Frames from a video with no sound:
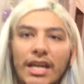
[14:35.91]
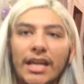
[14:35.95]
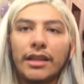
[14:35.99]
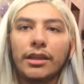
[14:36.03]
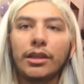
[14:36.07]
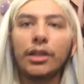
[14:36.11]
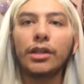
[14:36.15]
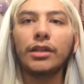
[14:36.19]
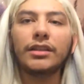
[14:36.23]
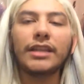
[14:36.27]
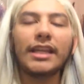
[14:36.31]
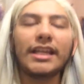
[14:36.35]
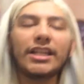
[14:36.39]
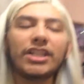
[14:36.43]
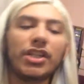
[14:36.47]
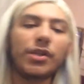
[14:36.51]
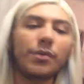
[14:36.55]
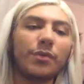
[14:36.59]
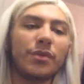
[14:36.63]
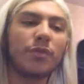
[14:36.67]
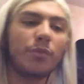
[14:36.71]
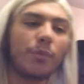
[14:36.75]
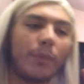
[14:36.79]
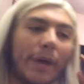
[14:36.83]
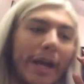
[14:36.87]
It looked like she
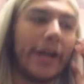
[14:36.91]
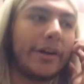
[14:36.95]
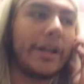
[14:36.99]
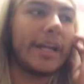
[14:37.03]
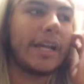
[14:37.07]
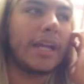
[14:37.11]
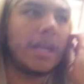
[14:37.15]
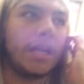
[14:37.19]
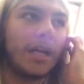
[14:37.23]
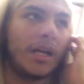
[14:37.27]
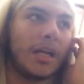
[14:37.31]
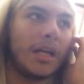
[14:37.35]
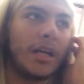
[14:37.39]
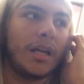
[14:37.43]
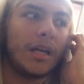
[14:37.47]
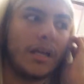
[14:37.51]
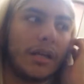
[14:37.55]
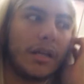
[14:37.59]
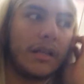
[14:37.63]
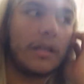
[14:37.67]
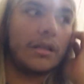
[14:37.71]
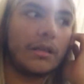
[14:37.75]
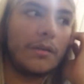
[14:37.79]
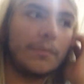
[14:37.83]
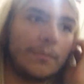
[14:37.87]
was wearing
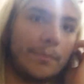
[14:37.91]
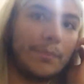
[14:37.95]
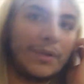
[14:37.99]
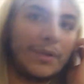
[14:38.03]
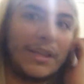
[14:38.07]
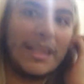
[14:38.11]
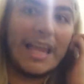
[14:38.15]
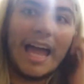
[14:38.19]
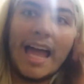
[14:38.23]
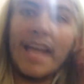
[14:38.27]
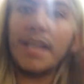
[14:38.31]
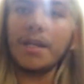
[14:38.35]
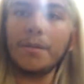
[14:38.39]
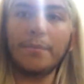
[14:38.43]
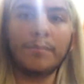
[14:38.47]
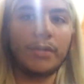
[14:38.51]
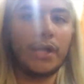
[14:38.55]
platinum